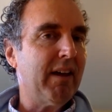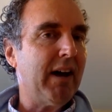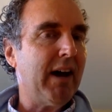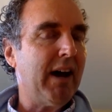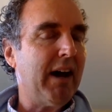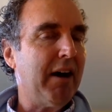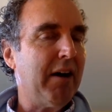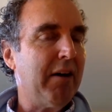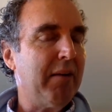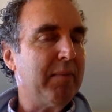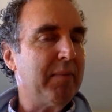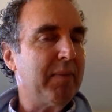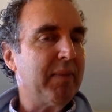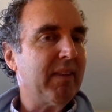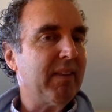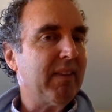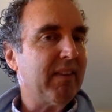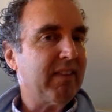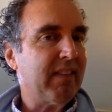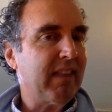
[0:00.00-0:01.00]

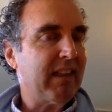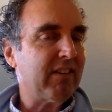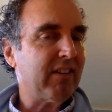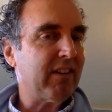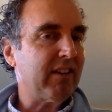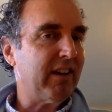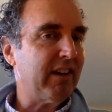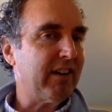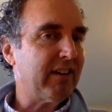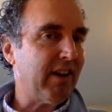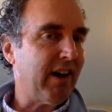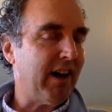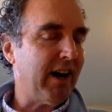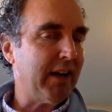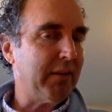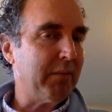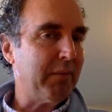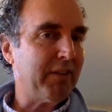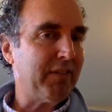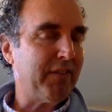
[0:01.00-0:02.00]
um, that's an
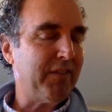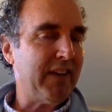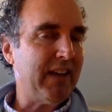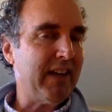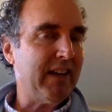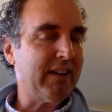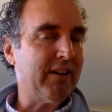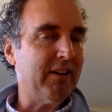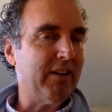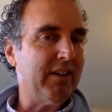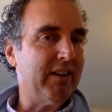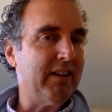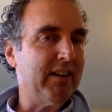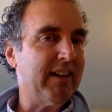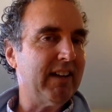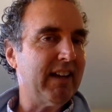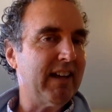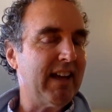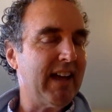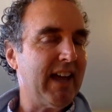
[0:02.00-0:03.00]
autonomous
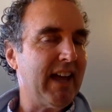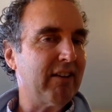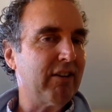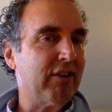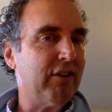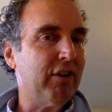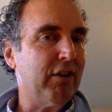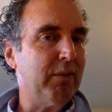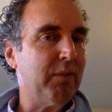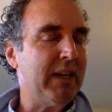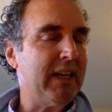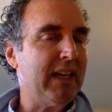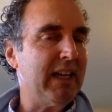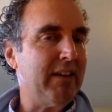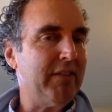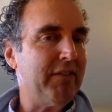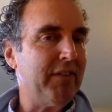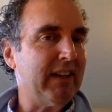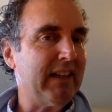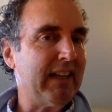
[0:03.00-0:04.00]
vehicle? And could we
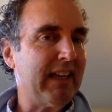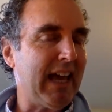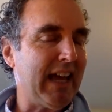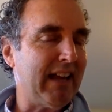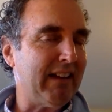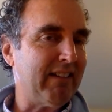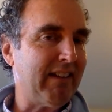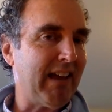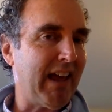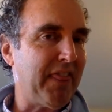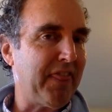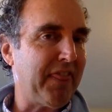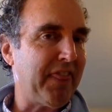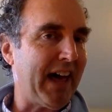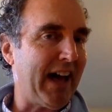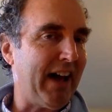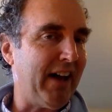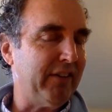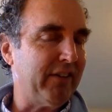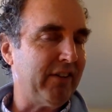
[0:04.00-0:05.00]
even get
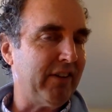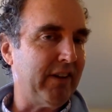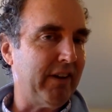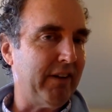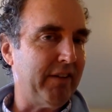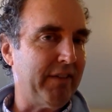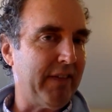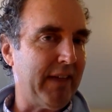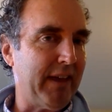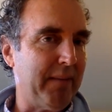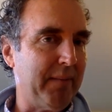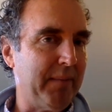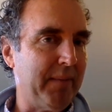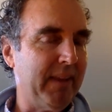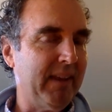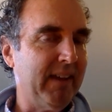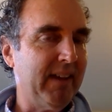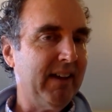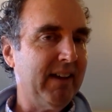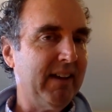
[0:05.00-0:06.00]
10,000 of them
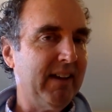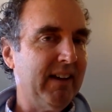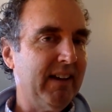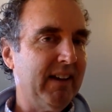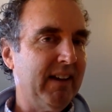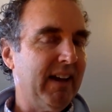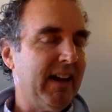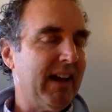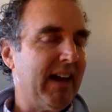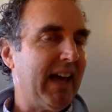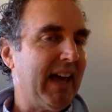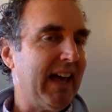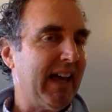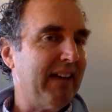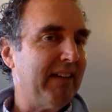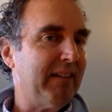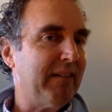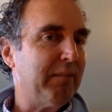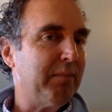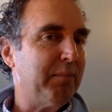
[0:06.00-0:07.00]

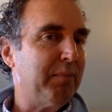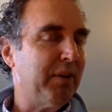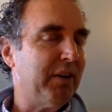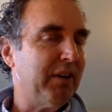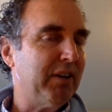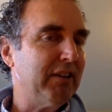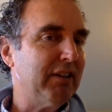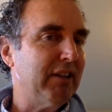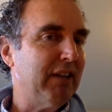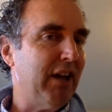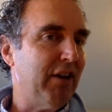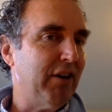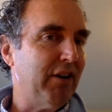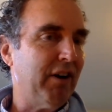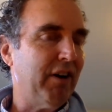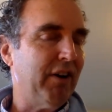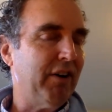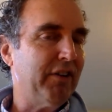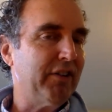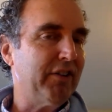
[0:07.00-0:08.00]
and put
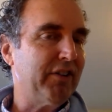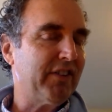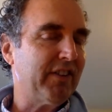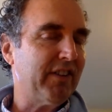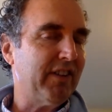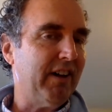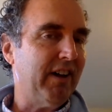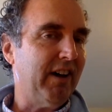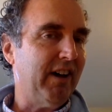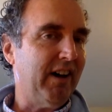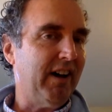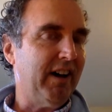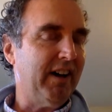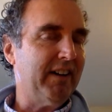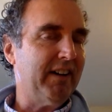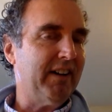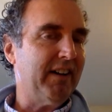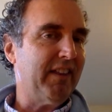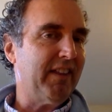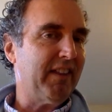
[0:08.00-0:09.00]
logos
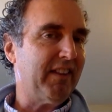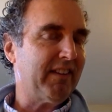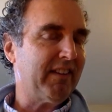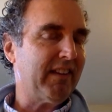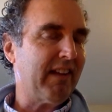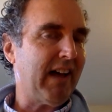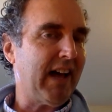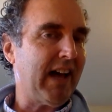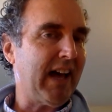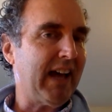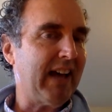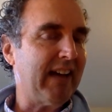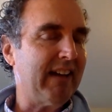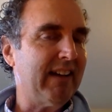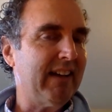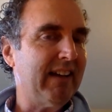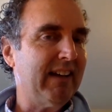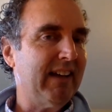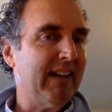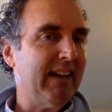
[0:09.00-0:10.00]
on the
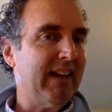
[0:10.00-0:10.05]
side?